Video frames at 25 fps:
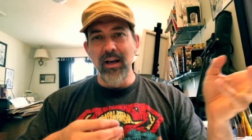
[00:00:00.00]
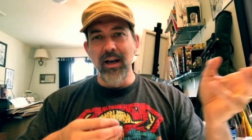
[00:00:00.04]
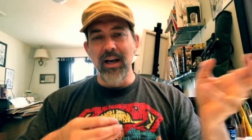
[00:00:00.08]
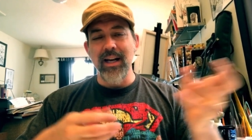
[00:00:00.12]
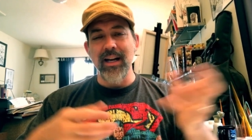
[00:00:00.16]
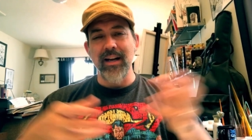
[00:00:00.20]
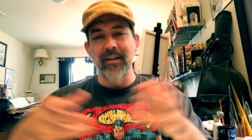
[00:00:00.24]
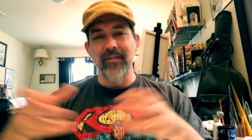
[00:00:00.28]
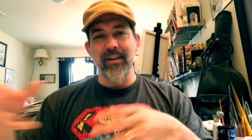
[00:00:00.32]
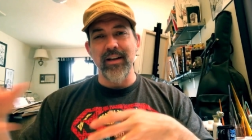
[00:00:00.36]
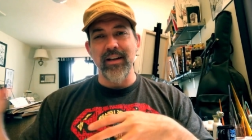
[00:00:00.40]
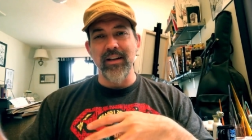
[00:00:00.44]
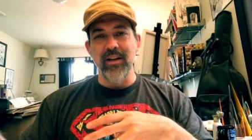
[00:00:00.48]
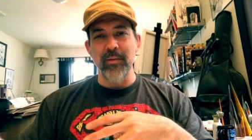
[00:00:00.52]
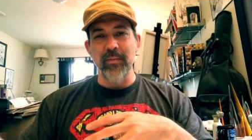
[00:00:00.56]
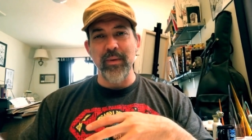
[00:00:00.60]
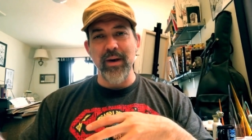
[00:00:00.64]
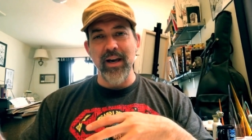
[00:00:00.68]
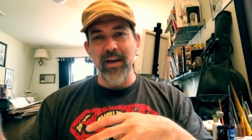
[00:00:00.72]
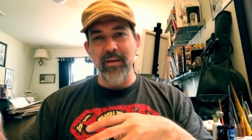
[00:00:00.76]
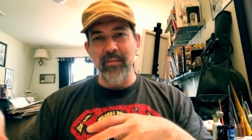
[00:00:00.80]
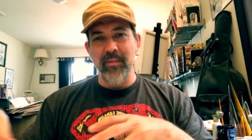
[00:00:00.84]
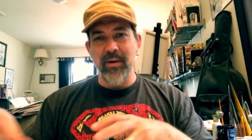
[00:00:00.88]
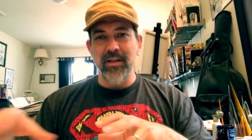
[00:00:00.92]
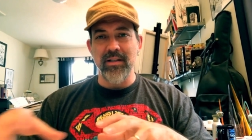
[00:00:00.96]
Now, if I look
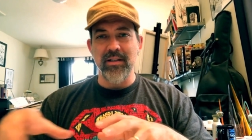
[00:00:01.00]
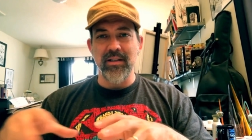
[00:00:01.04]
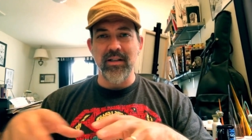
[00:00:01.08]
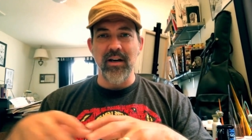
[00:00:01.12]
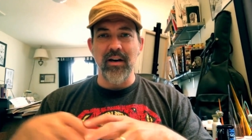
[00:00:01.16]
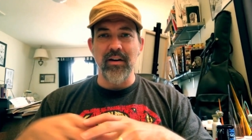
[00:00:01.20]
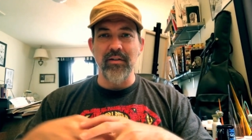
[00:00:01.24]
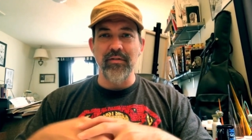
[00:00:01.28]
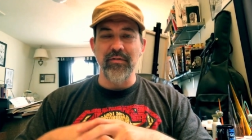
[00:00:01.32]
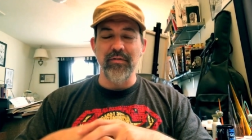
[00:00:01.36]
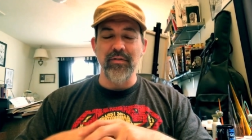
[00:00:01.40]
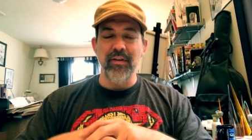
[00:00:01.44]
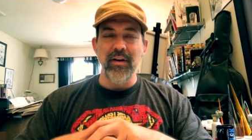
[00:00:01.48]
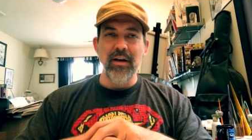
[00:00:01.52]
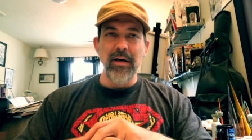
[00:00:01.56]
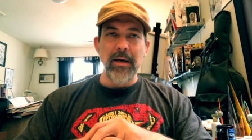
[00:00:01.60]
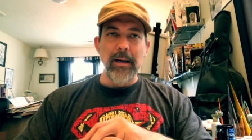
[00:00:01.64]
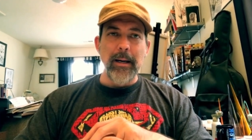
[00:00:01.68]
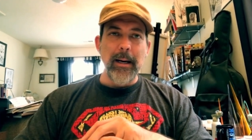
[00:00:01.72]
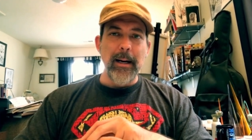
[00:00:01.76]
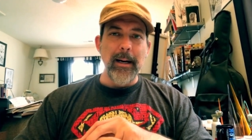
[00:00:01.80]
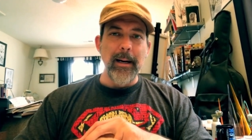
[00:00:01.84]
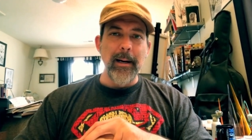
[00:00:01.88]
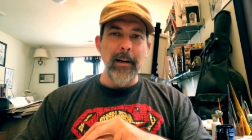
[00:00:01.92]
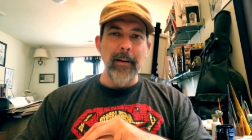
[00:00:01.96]
back at my stuff,
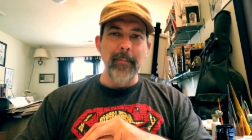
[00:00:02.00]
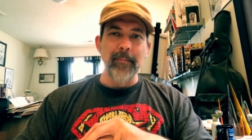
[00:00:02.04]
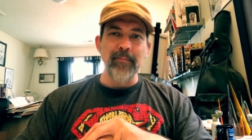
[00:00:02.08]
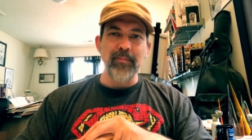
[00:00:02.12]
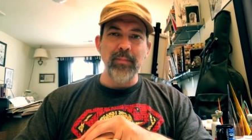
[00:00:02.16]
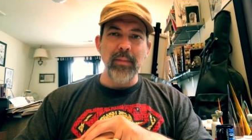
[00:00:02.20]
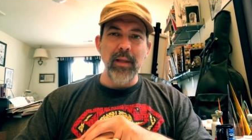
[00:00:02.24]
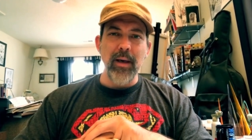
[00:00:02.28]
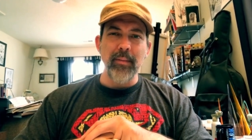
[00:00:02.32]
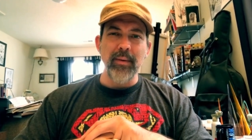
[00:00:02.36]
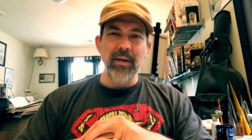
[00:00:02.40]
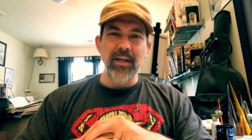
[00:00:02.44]
um, I